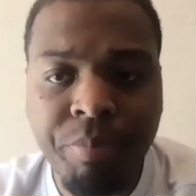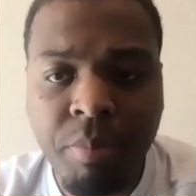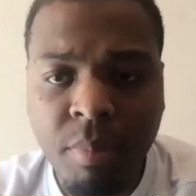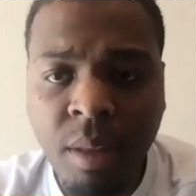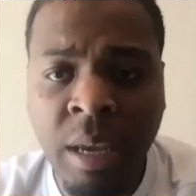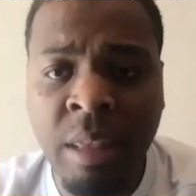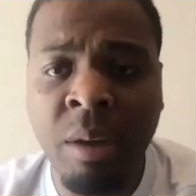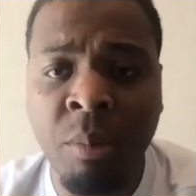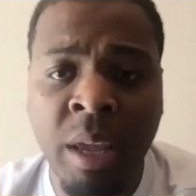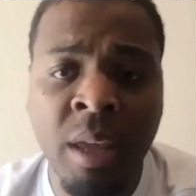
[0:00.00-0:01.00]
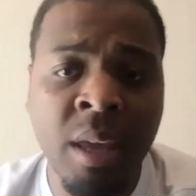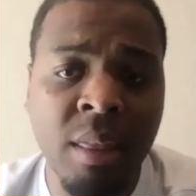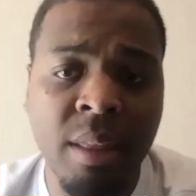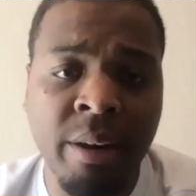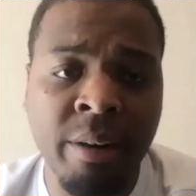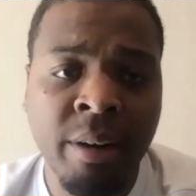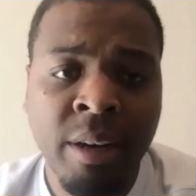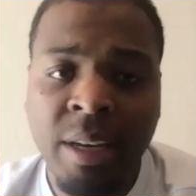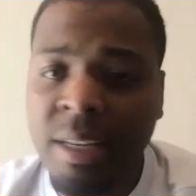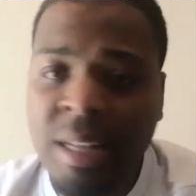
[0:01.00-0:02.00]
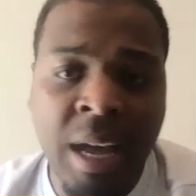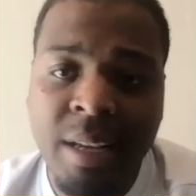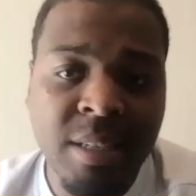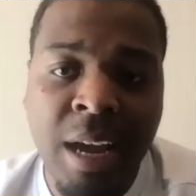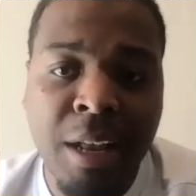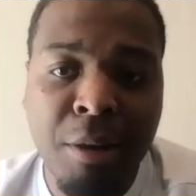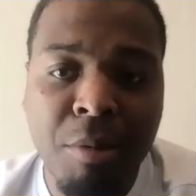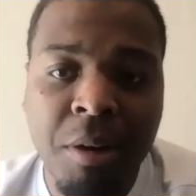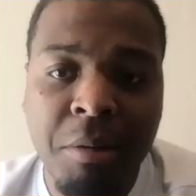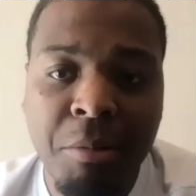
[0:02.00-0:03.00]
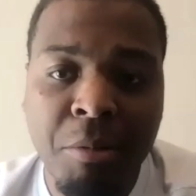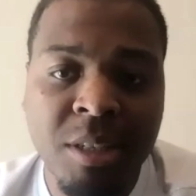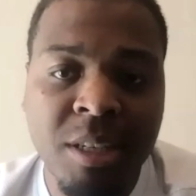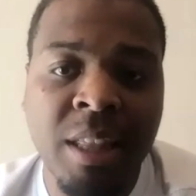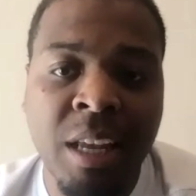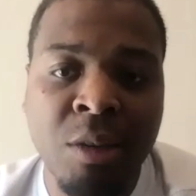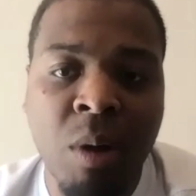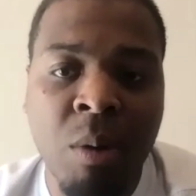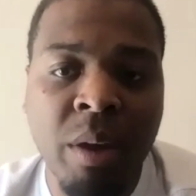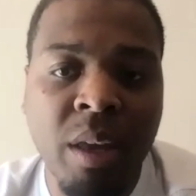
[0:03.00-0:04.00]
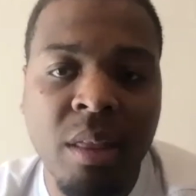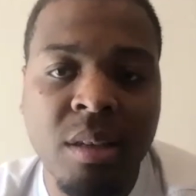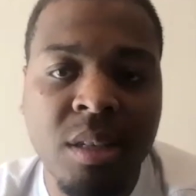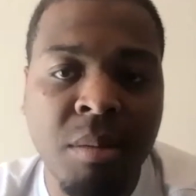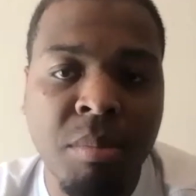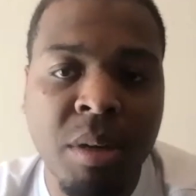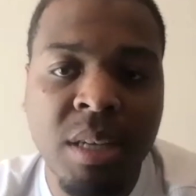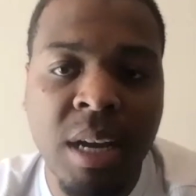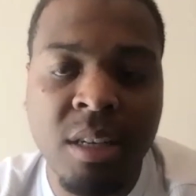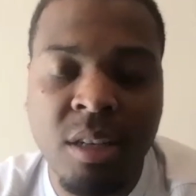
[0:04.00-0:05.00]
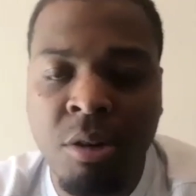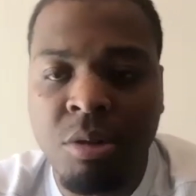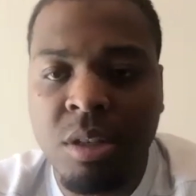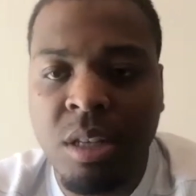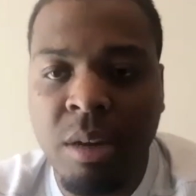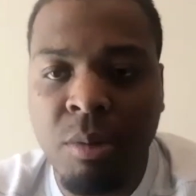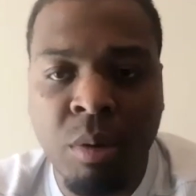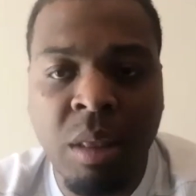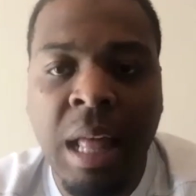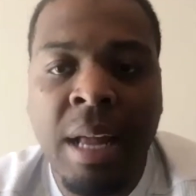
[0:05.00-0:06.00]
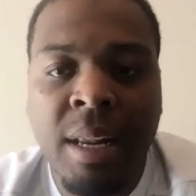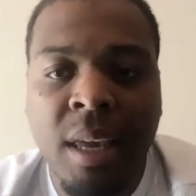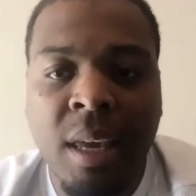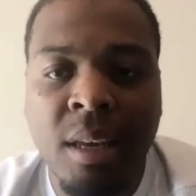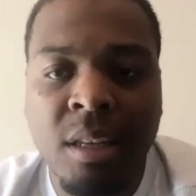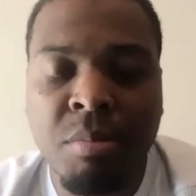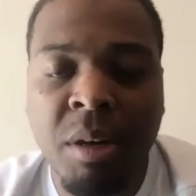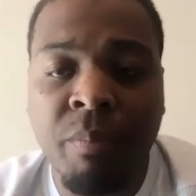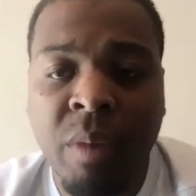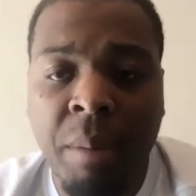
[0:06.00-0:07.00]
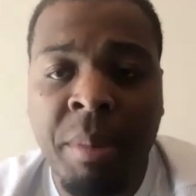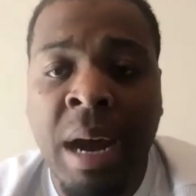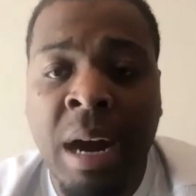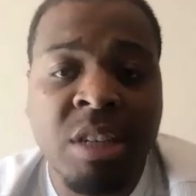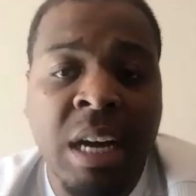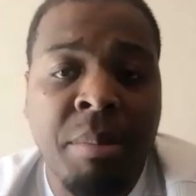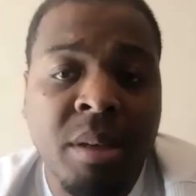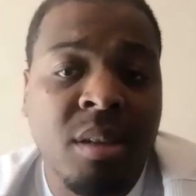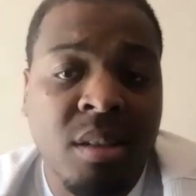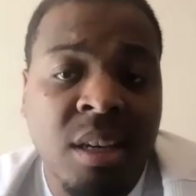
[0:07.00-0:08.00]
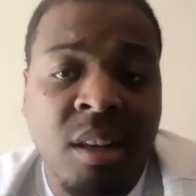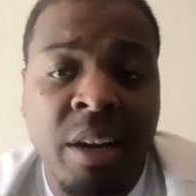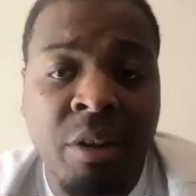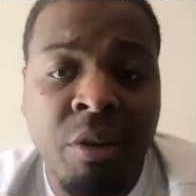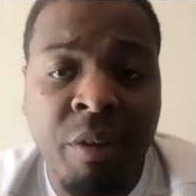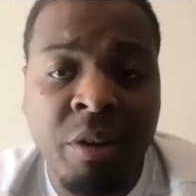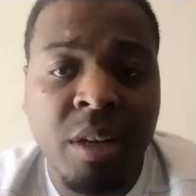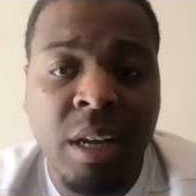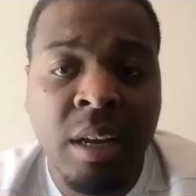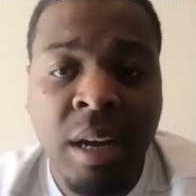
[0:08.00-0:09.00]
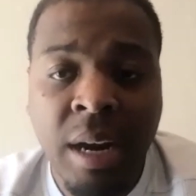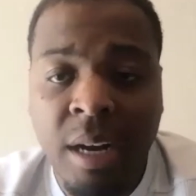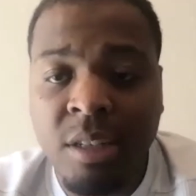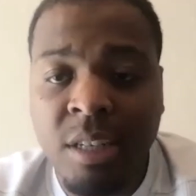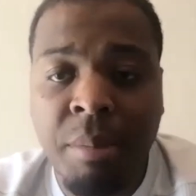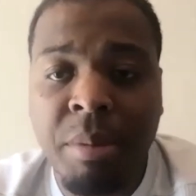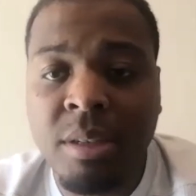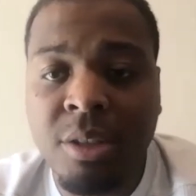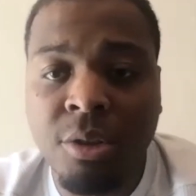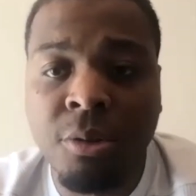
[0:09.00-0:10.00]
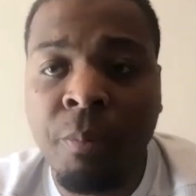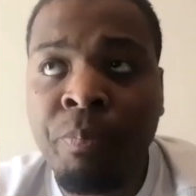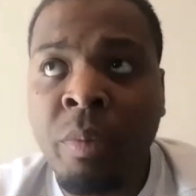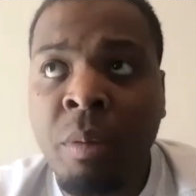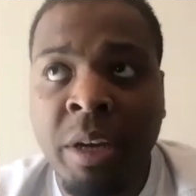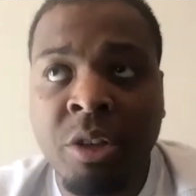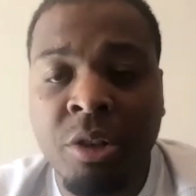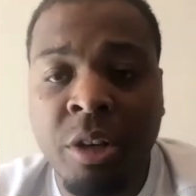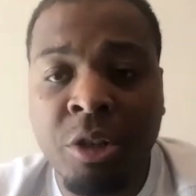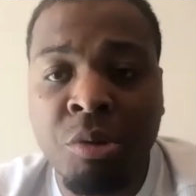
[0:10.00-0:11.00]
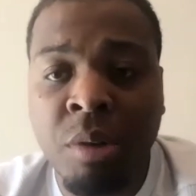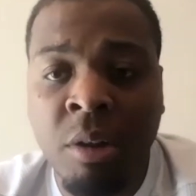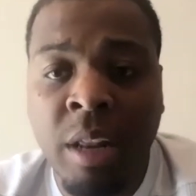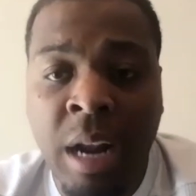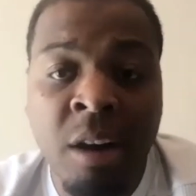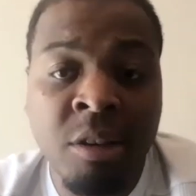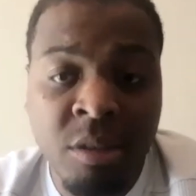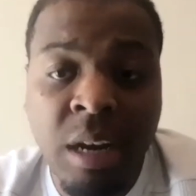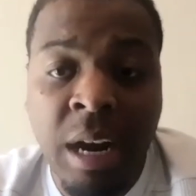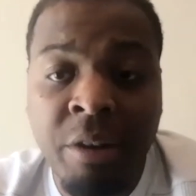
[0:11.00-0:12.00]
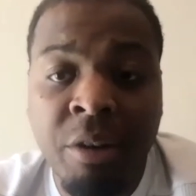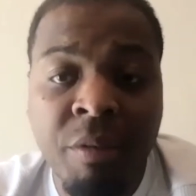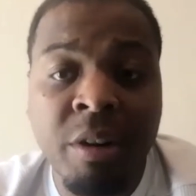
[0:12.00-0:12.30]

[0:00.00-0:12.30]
And then when they get there, it's not exactly what was said. That's why we get the stigma as college coaches that we lie to kids. But I mean, our job is to sell our university. Our job is to make sure that you know that our university is